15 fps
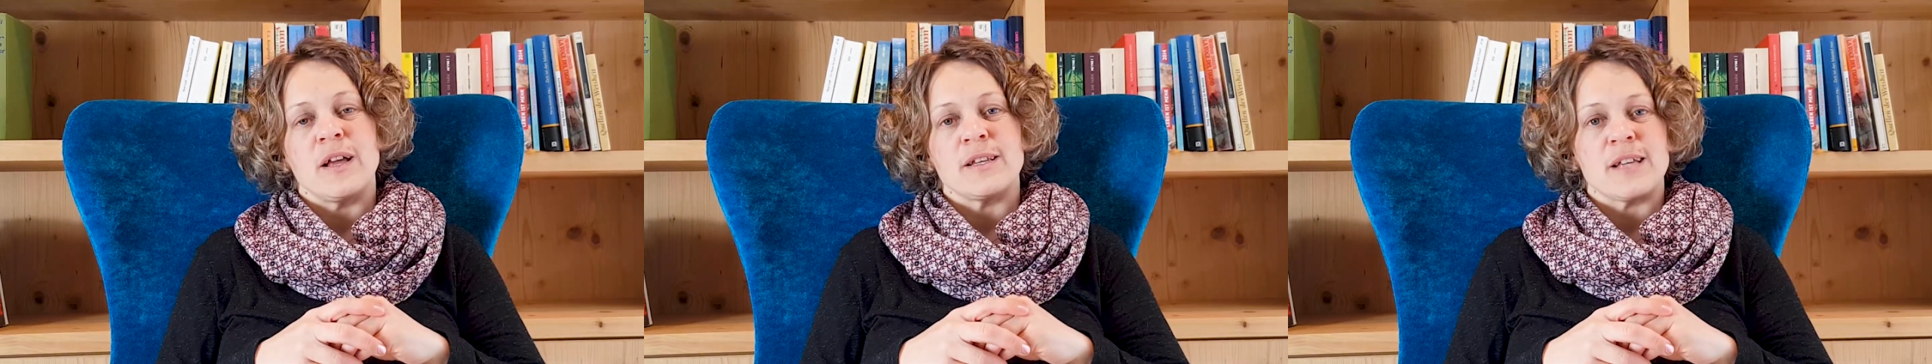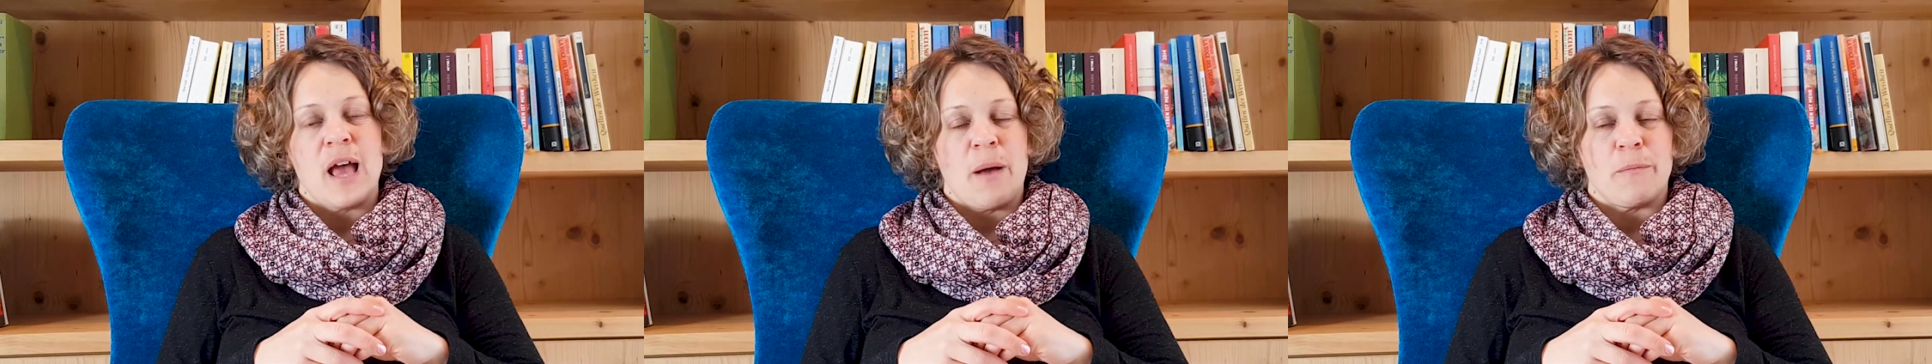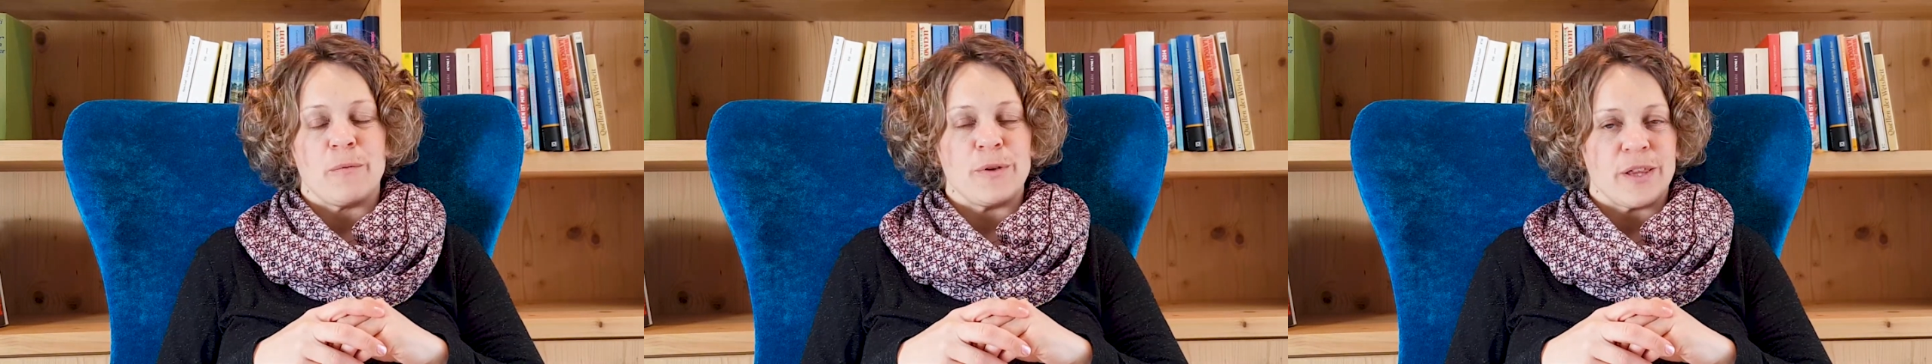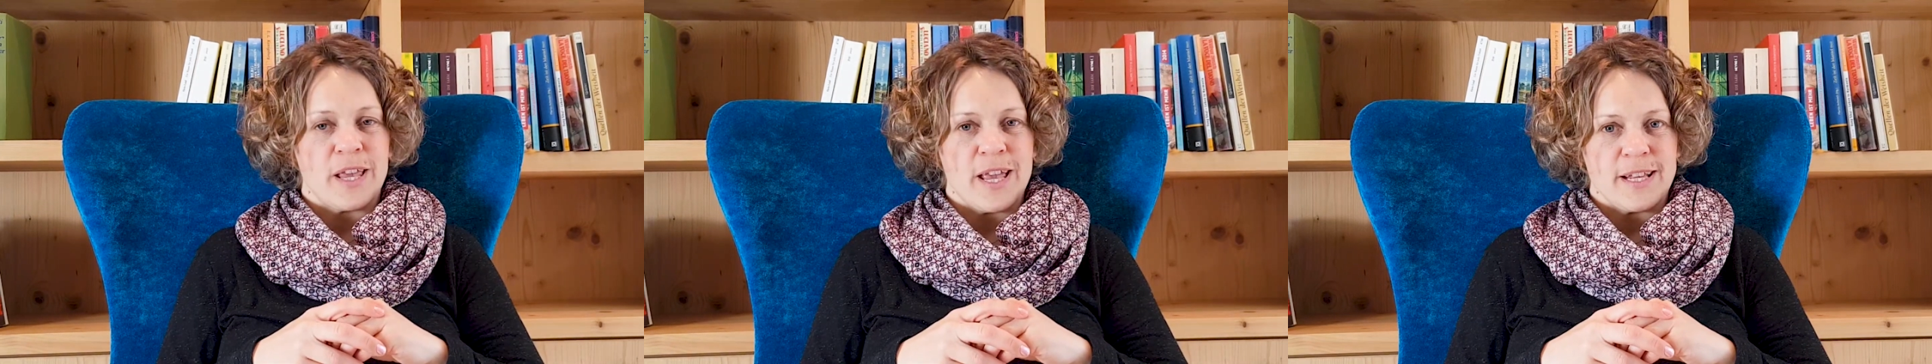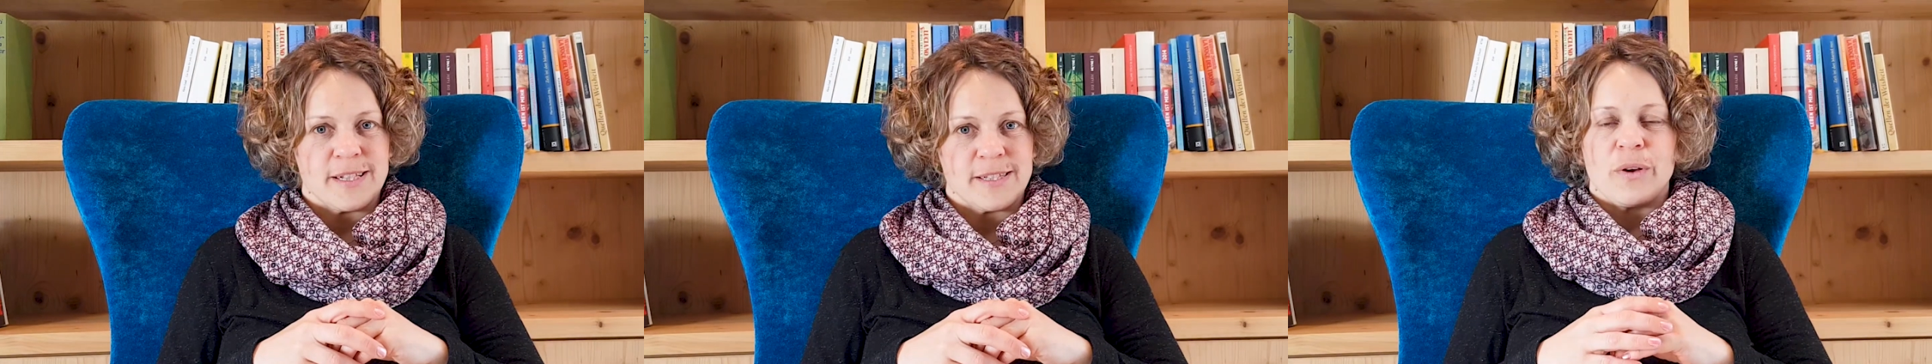tap with
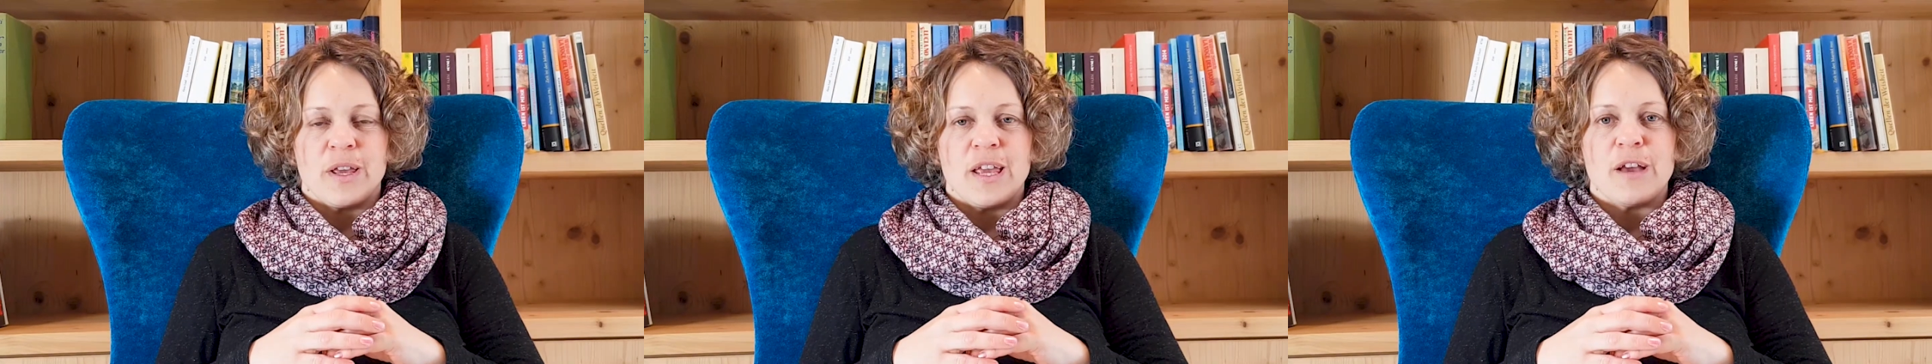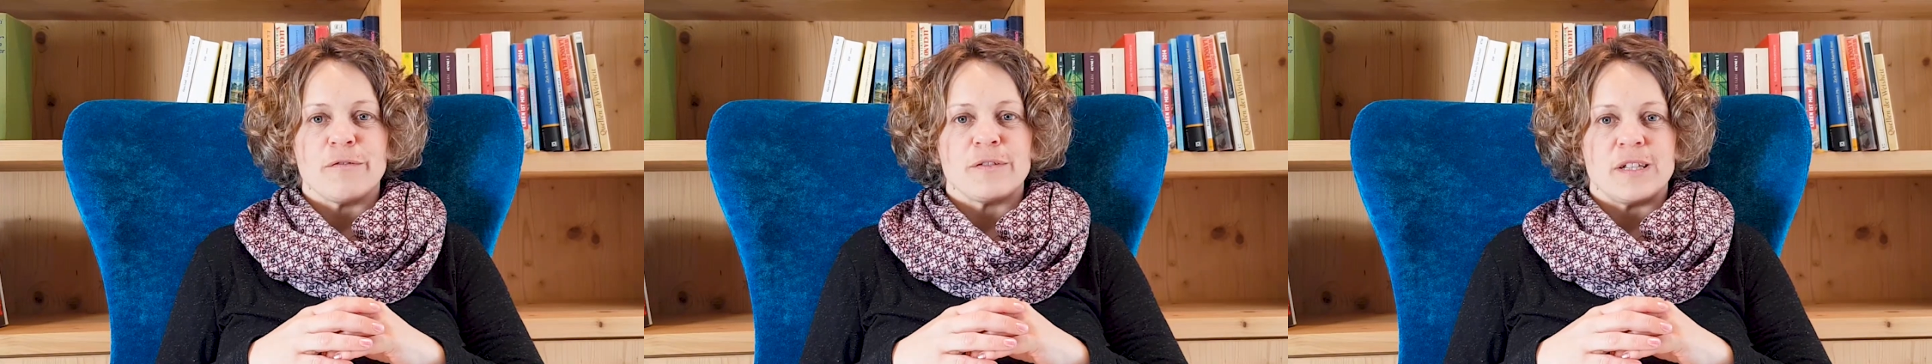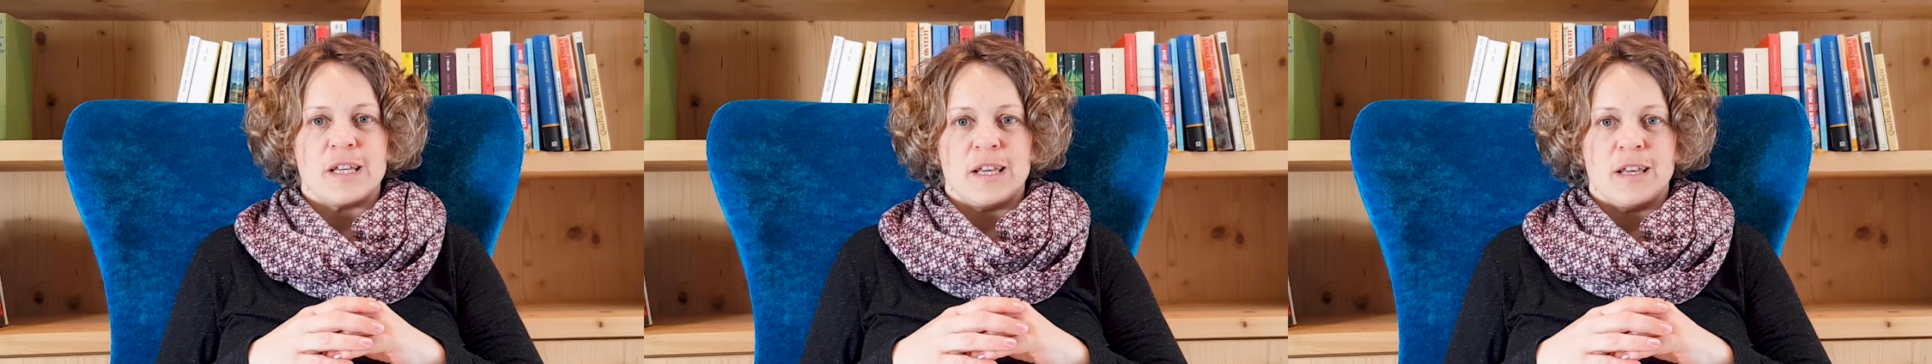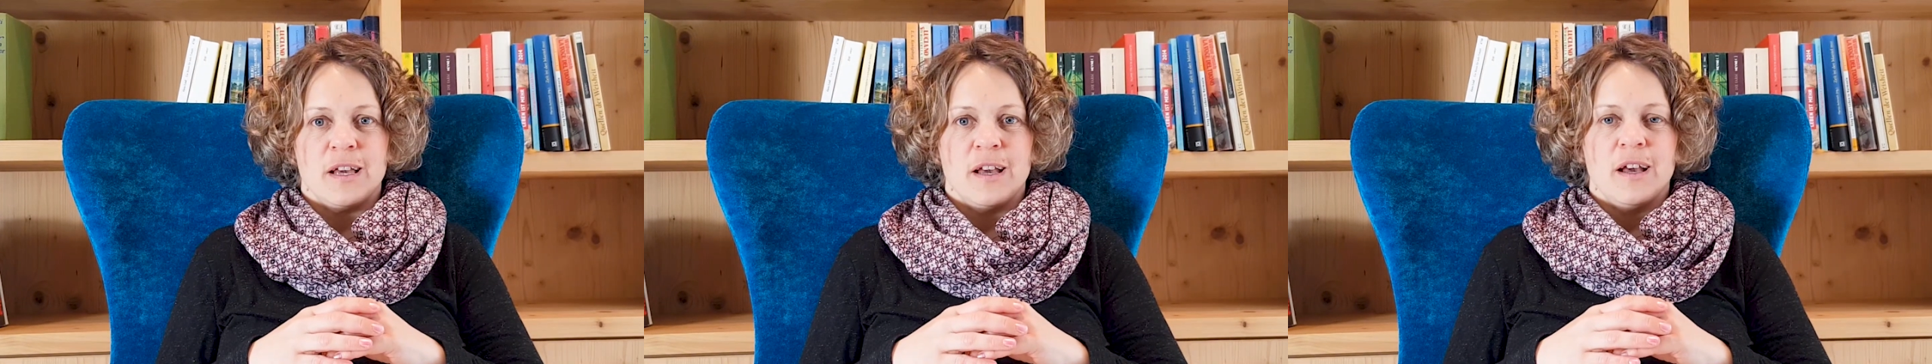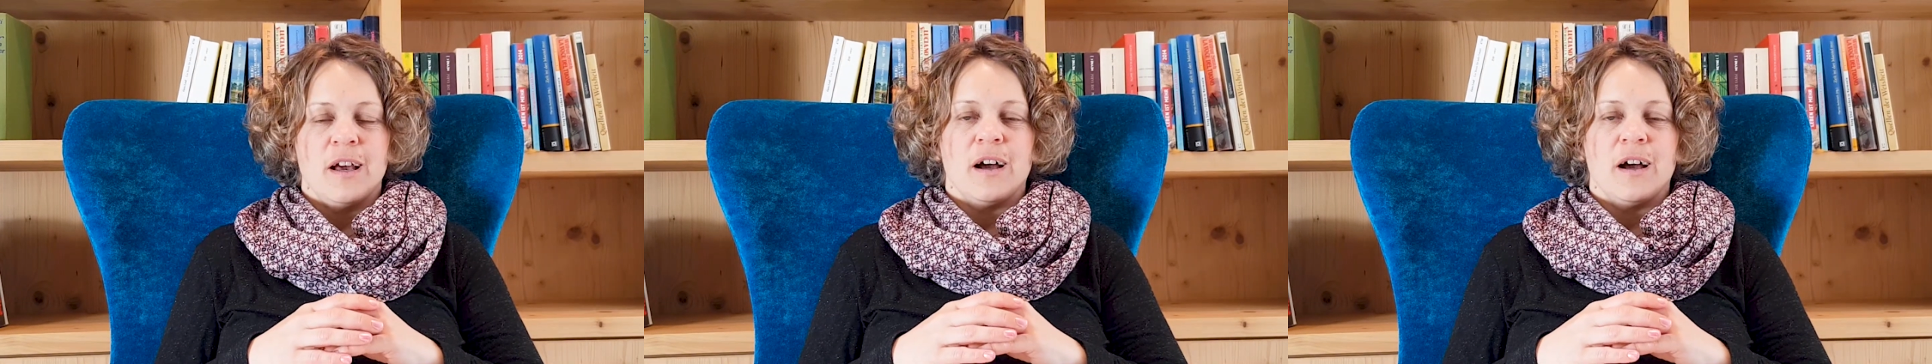kids. EFT,